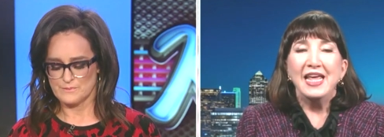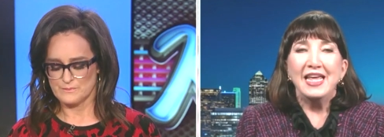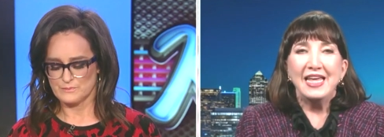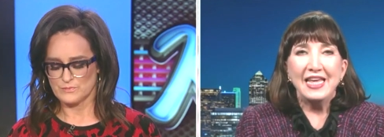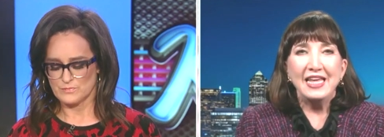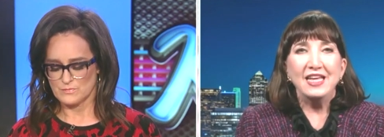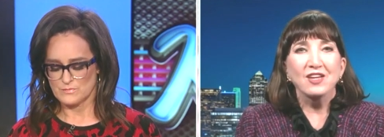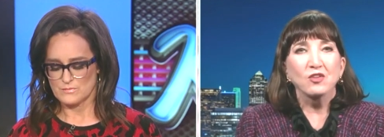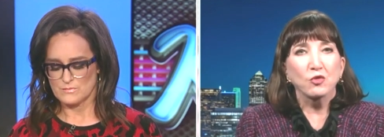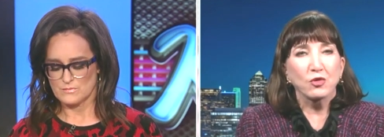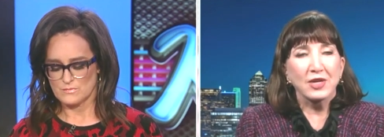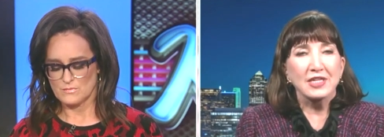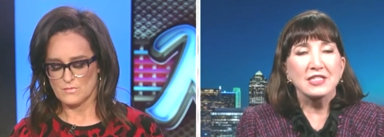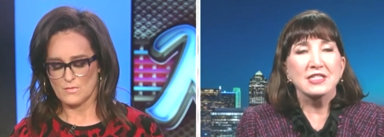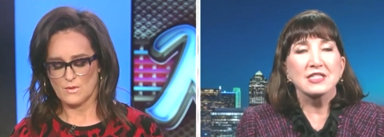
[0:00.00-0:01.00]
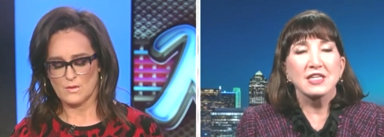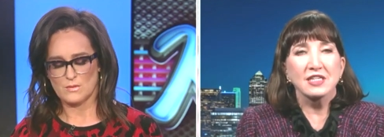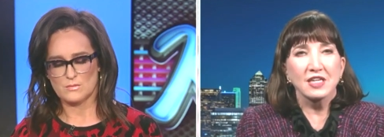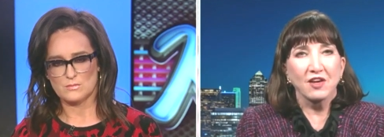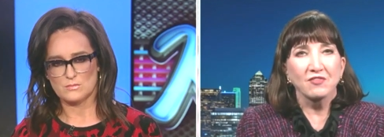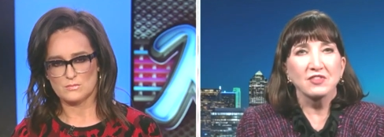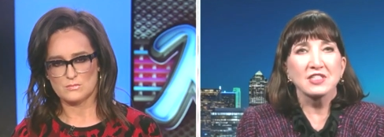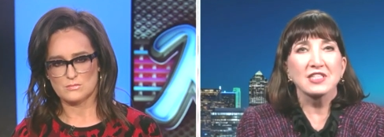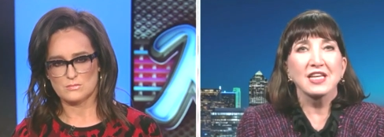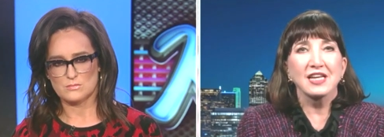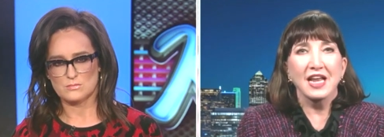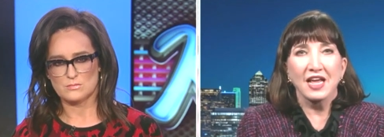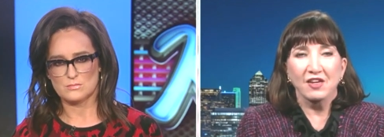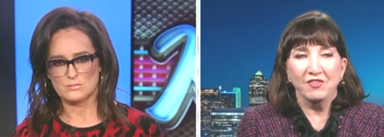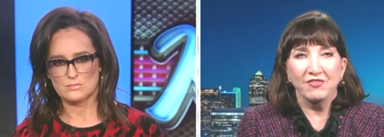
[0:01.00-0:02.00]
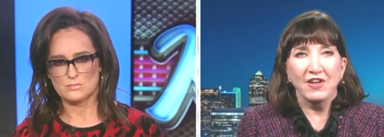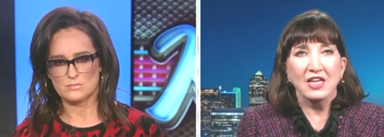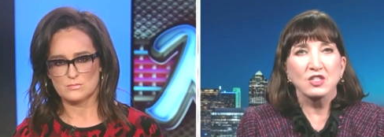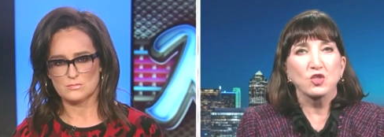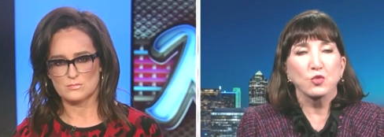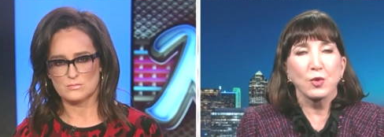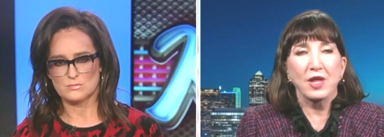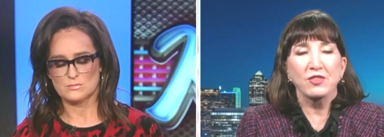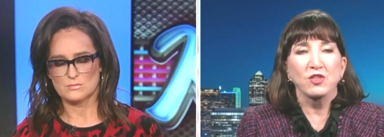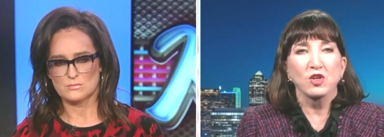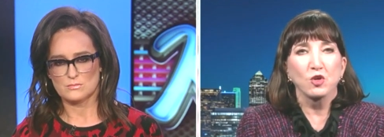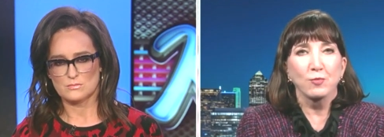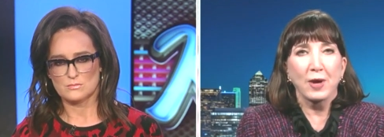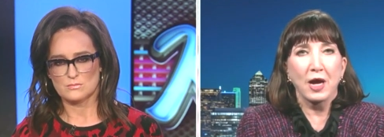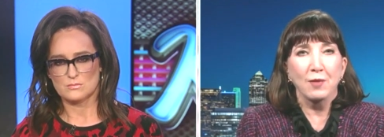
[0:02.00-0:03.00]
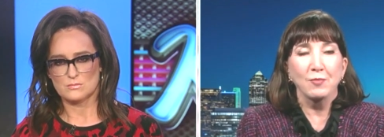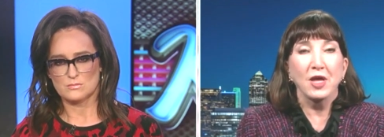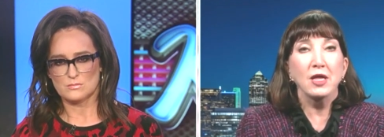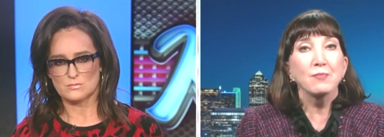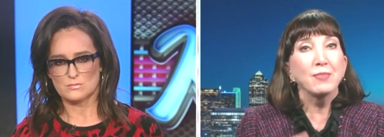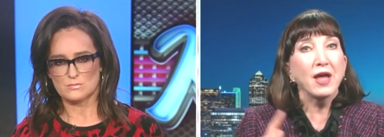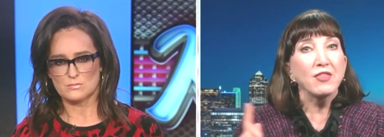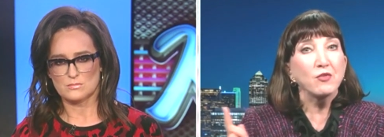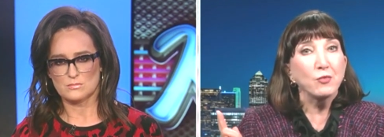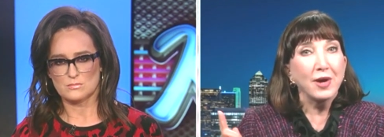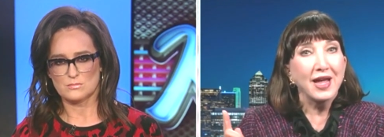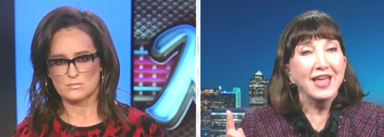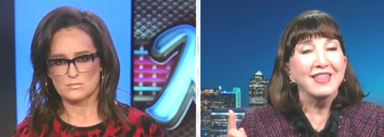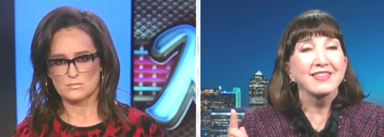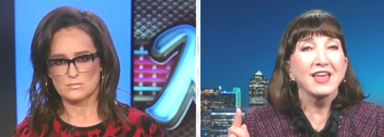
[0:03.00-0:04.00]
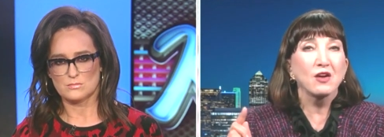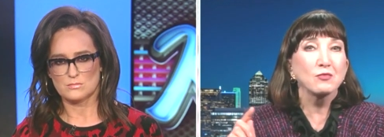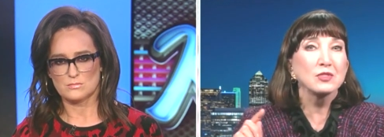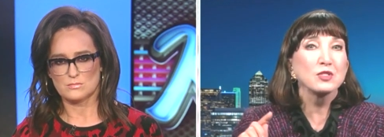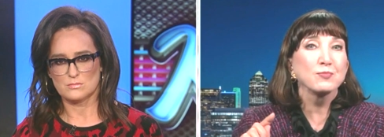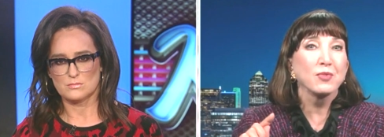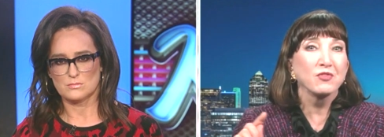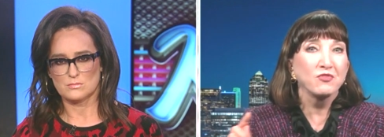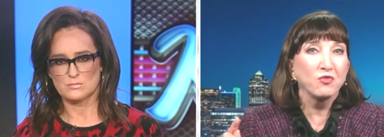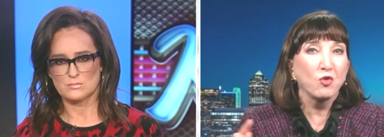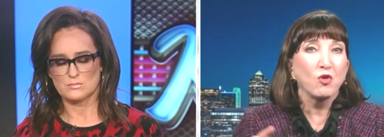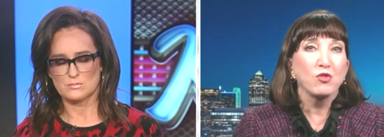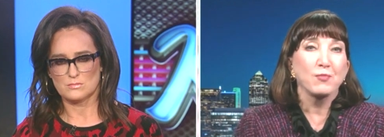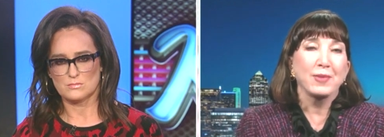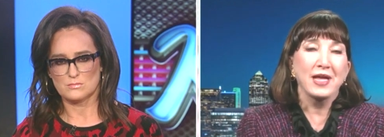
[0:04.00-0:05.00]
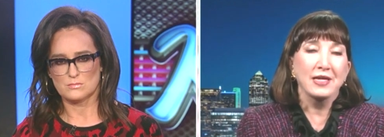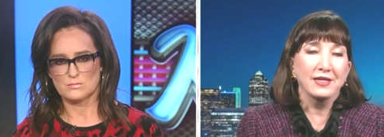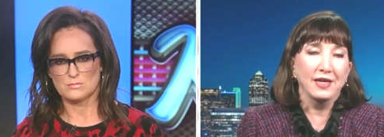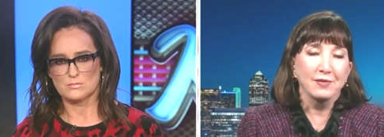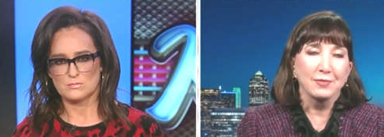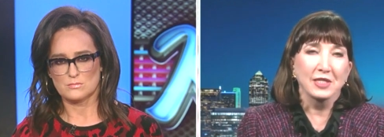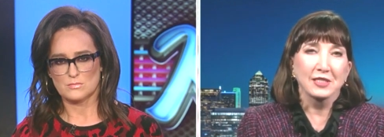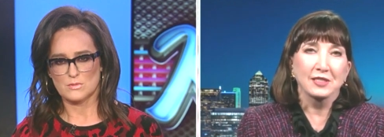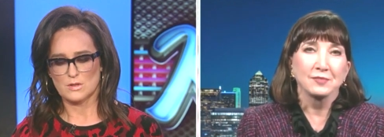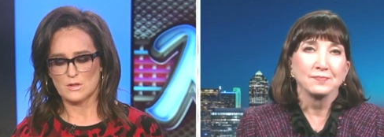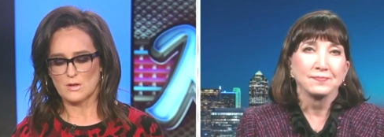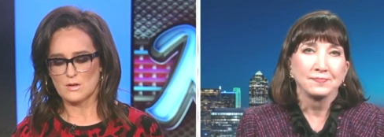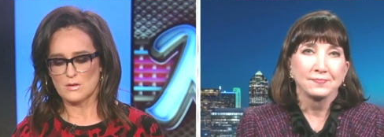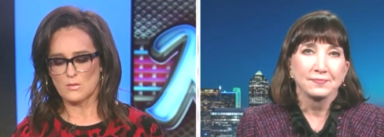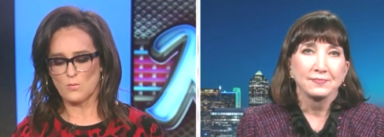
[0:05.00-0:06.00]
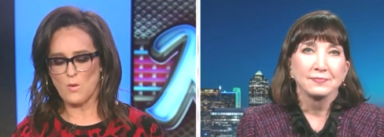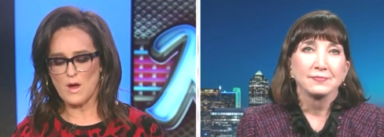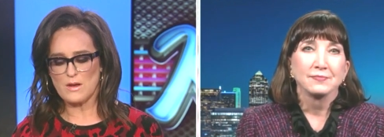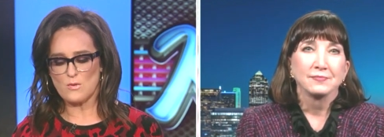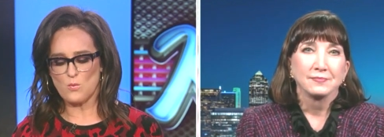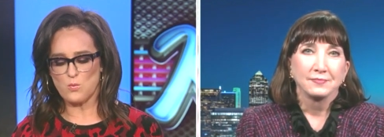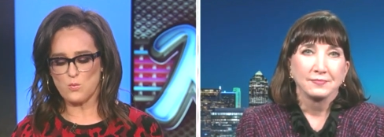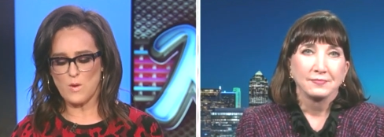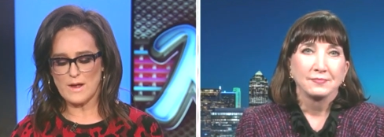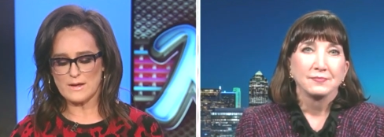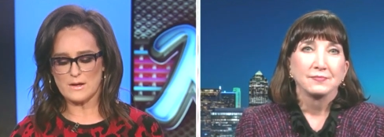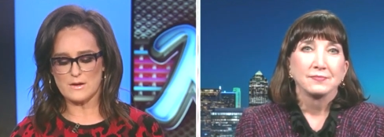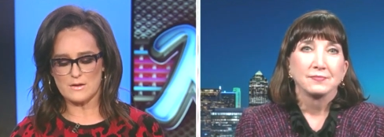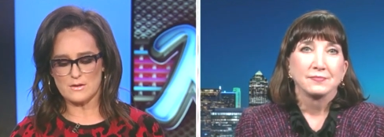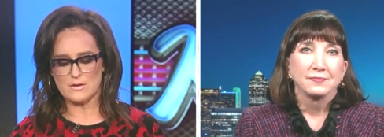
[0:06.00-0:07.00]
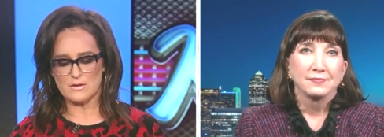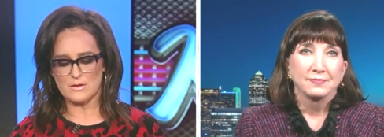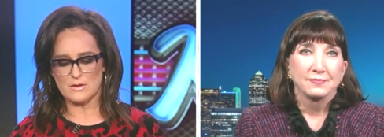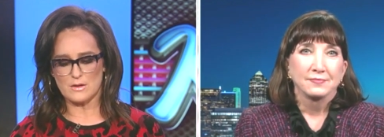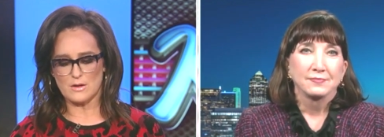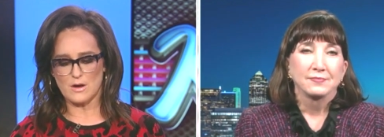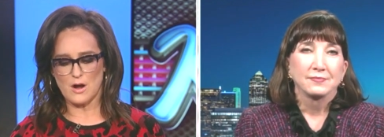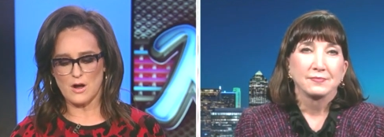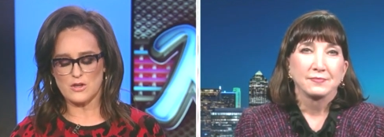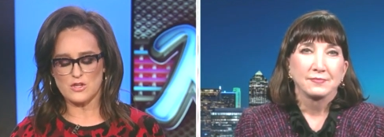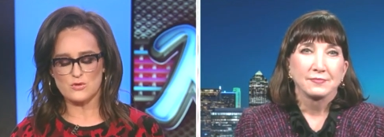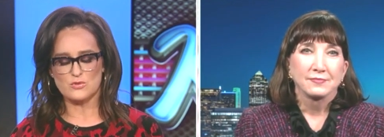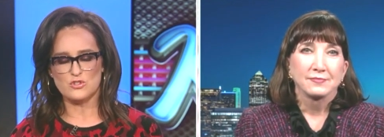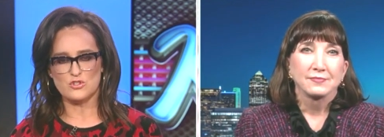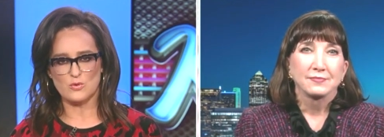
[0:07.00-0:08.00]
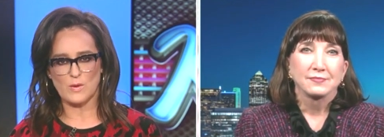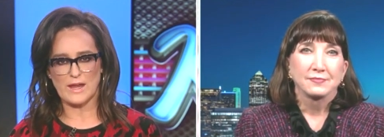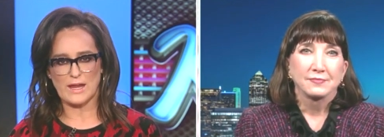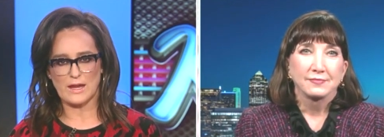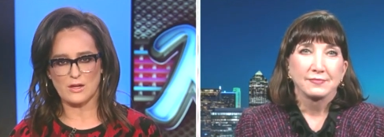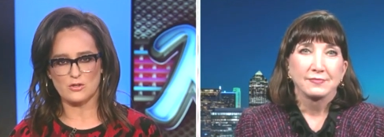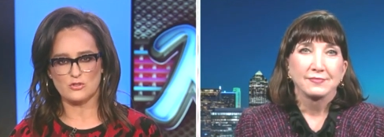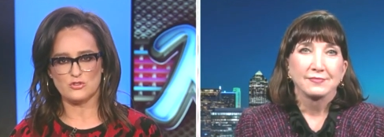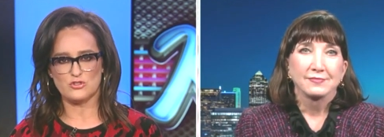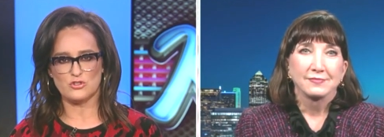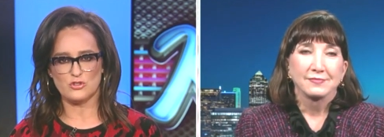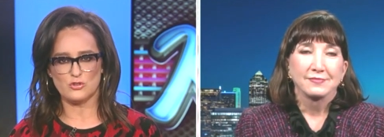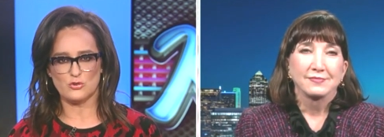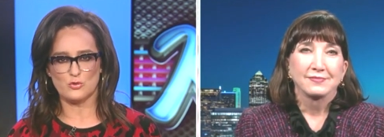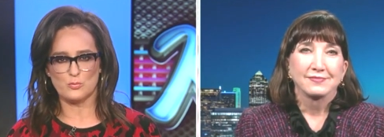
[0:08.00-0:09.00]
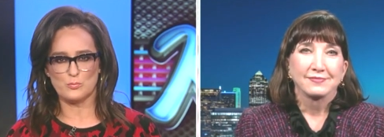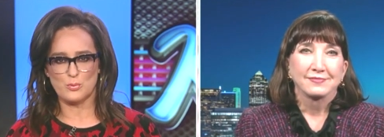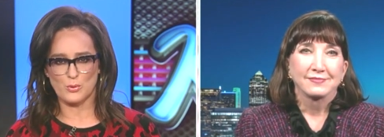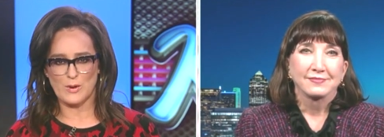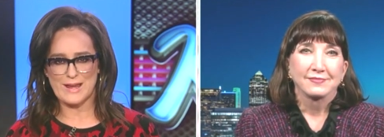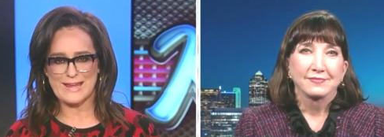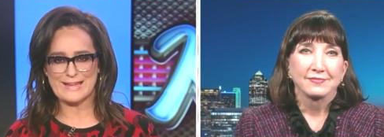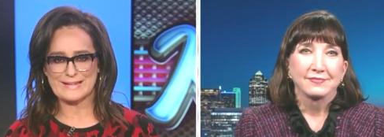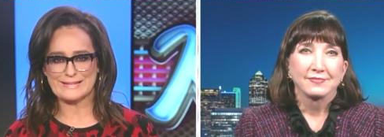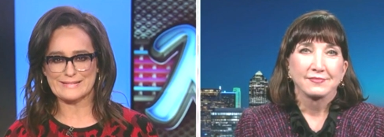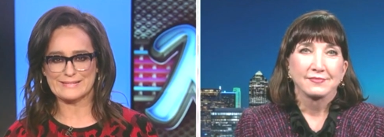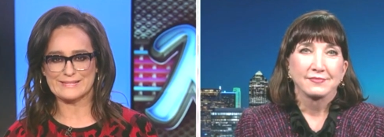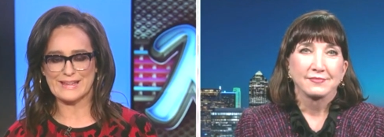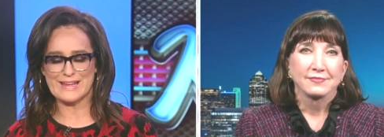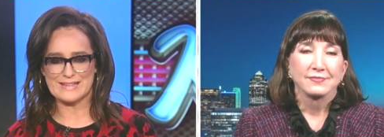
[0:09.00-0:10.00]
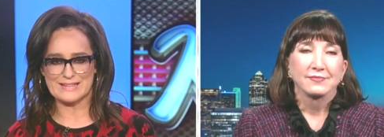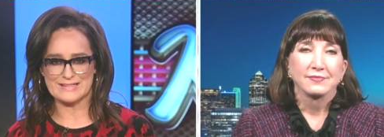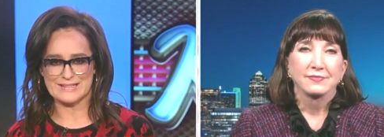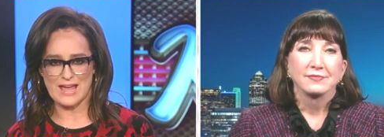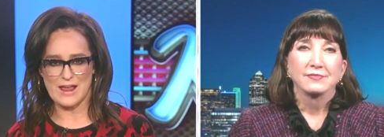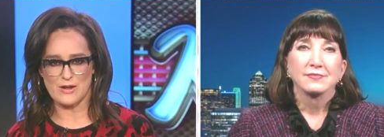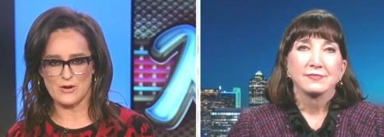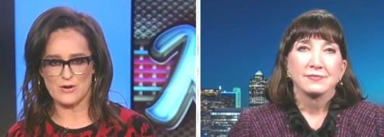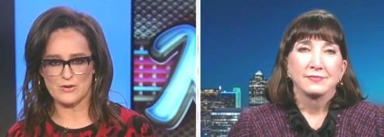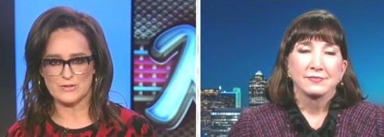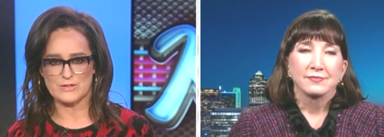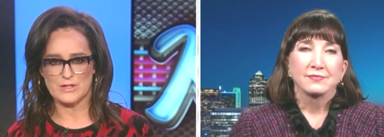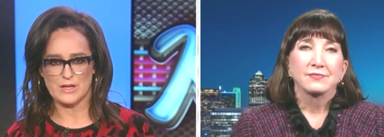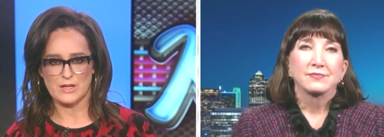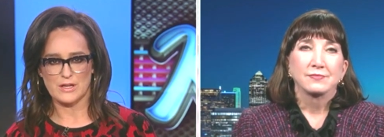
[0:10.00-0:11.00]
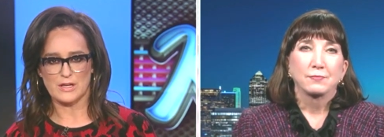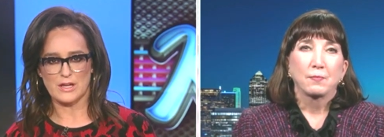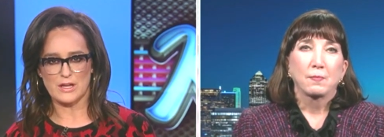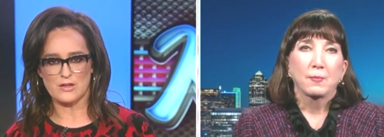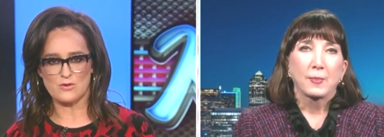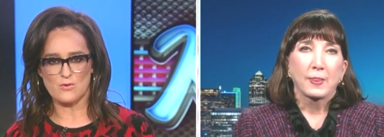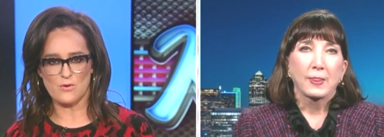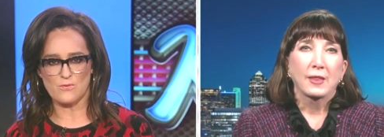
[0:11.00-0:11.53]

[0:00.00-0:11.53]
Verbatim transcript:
Speaker 1: He increased the deficit at a faster rate than Obama. And by the way, that was before the pandemic.
Speaker 2: What what are you doing to break late deciders in your